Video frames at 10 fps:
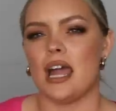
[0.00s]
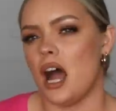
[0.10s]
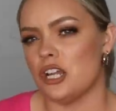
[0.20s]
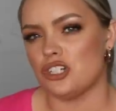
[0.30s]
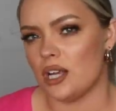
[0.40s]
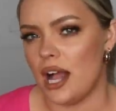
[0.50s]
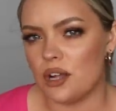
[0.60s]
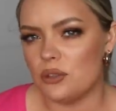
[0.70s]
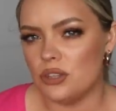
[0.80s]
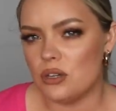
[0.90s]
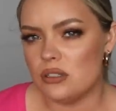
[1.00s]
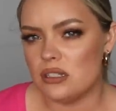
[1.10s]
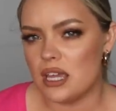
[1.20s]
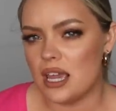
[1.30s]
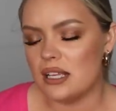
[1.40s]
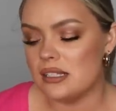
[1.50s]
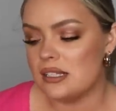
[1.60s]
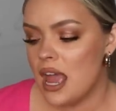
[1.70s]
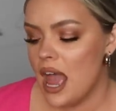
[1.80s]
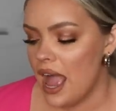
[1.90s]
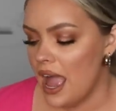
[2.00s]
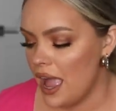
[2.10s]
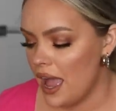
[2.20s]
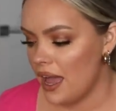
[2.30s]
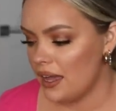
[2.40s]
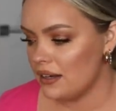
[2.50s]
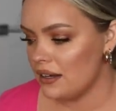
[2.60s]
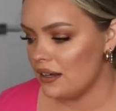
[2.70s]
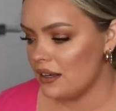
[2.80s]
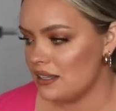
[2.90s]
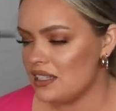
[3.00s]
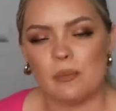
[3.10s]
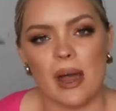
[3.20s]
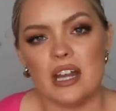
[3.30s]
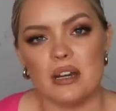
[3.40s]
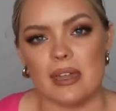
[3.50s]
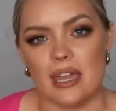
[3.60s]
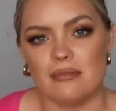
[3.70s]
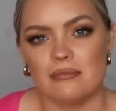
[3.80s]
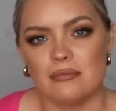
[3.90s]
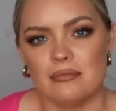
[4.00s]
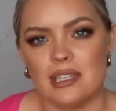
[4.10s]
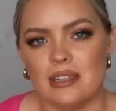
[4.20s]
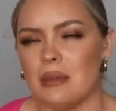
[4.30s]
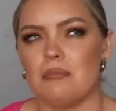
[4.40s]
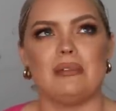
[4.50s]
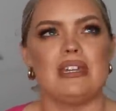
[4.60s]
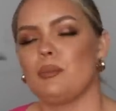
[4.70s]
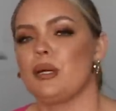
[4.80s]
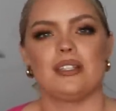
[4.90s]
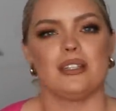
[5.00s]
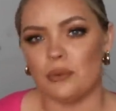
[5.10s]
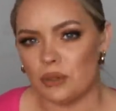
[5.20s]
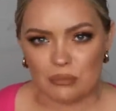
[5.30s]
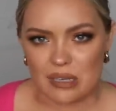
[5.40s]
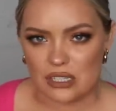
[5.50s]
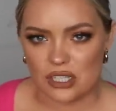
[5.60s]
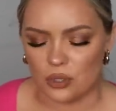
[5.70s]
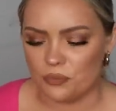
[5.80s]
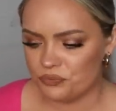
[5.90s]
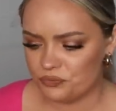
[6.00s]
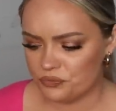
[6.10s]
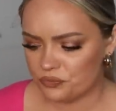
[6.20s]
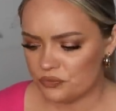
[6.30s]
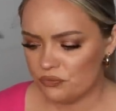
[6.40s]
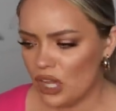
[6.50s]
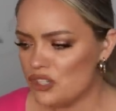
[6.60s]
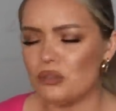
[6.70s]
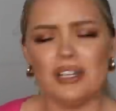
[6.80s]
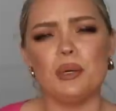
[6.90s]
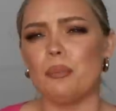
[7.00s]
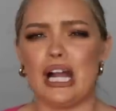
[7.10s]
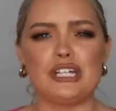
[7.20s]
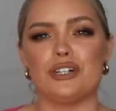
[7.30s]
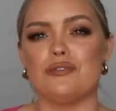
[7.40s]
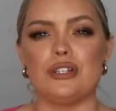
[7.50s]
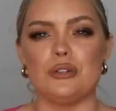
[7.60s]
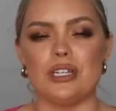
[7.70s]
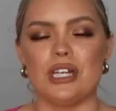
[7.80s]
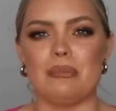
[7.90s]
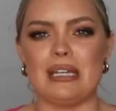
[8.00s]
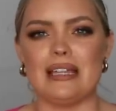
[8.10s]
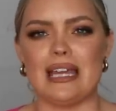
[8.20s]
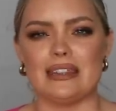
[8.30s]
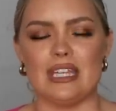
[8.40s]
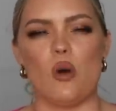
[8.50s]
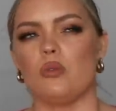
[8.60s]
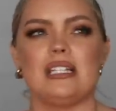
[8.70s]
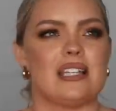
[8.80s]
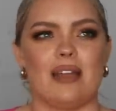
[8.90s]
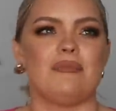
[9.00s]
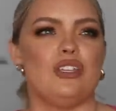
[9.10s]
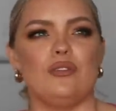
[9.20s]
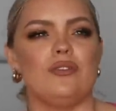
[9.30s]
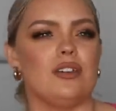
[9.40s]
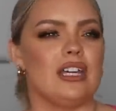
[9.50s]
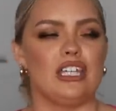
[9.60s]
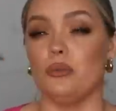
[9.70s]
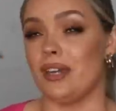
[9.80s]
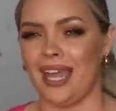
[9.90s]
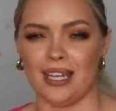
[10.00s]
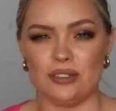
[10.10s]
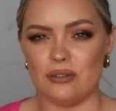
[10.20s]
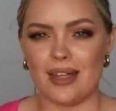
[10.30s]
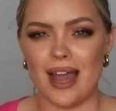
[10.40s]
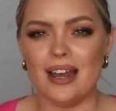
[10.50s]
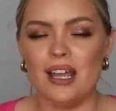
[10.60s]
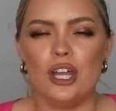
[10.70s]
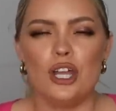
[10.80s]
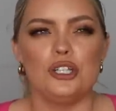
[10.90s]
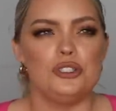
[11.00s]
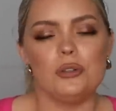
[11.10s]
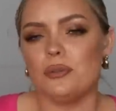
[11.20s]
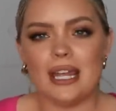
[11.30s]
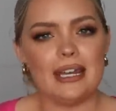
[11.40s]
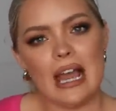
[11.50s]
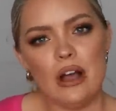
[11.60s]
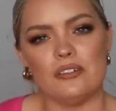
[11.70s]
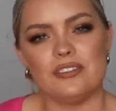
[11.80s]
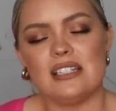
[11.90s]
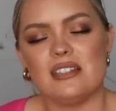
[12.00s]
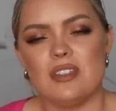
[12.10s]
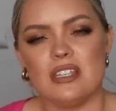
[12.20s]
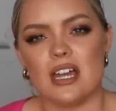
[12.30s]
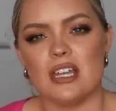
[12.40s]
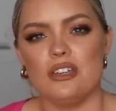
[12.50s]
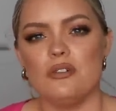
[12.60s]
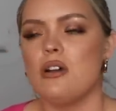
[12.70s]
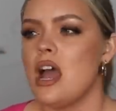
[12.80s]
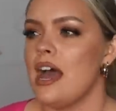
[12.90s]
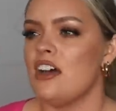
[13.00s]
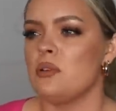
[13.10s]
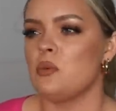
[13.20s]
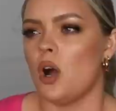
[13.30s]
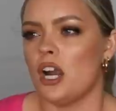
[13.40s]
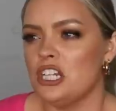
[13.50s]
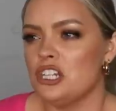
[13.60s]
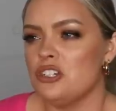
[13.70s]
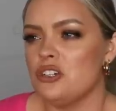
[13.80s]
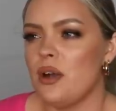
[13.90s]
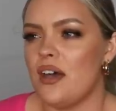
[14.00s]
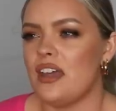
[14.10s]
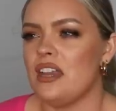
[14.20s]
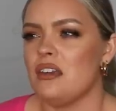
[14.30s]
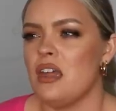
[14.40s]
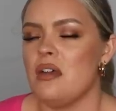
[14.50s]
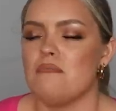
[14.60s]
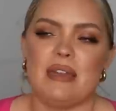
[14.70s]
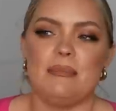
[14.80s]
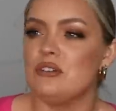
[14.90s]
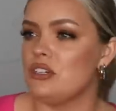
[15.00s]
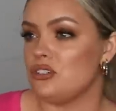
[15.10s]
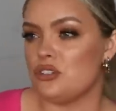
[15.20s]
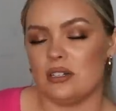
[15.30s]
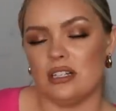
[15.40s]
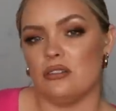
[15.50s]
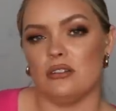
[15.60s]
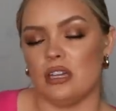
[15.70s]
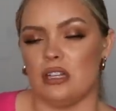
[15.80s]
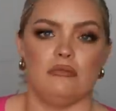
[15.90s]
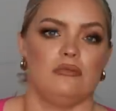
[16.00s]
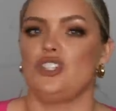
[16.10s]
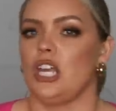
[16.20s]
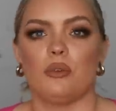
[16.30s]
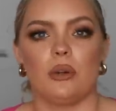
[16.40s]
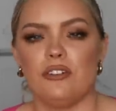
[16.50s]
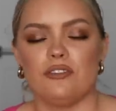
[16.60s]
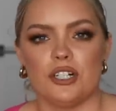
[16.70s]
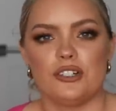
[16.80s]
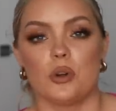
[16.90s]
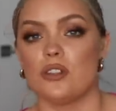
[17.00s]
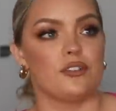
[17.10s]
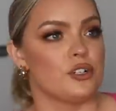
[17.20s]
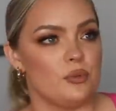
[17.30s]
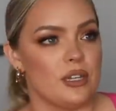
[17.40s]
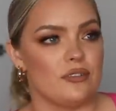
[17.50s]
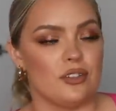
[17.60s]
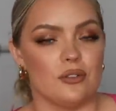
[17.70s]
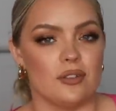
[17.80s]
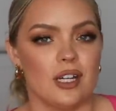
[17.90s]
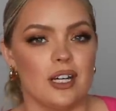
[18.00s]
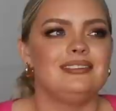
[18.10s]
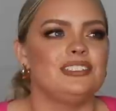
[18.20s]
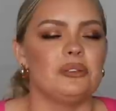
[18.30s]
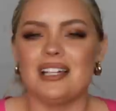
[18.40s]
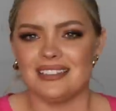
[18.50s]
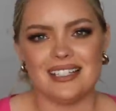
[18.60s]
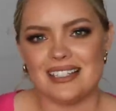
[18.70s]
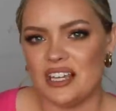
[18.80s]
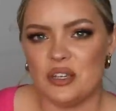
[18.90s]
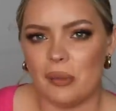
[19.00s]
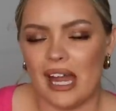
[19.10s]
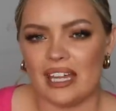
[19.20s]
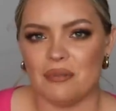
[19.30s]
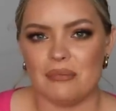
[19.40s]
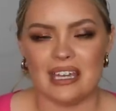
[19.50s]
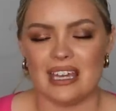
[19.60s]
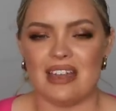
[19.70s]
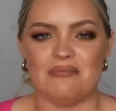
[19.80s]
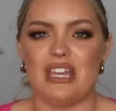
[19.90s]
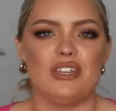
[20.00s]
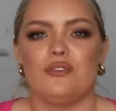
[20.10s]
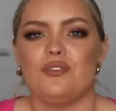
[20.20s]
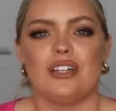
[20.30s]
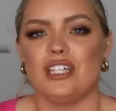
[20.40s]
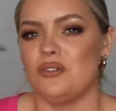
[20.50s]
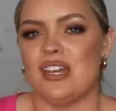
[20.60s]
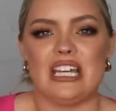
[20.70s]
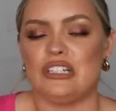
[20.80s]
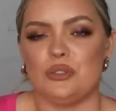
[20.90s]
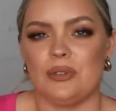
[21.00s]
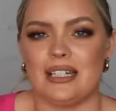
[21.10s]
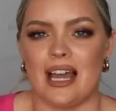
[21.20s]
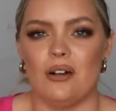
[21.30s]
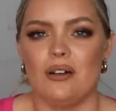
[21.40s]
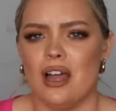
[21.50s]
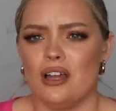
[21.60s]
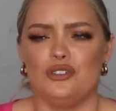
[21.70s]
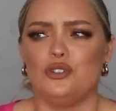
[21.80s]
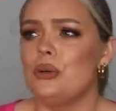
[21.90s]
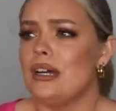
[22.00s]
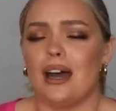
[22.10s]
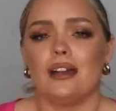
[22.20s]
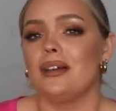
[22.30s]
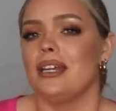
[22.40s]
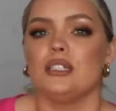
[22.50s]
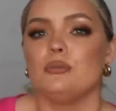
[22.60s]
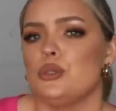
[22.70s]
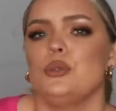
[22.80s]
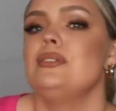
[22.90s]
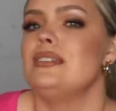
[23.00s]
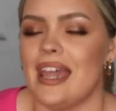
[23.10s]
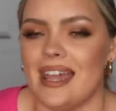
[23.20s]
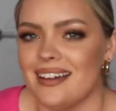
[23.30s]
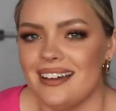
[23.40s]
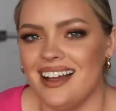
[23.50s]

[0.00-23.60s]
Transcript: on track with those things and inspire me to like be the person that I want to be. So don't let the pressure of the new year be like the only time that you feel like you can do that. Do it right now. If that's something that you have been wanting to do and then maybe you didn't do it in, in, January 1st or the first week of the new year, don't let that set you back and make and make you feel like you can't do it now. Do it on a random Tuesday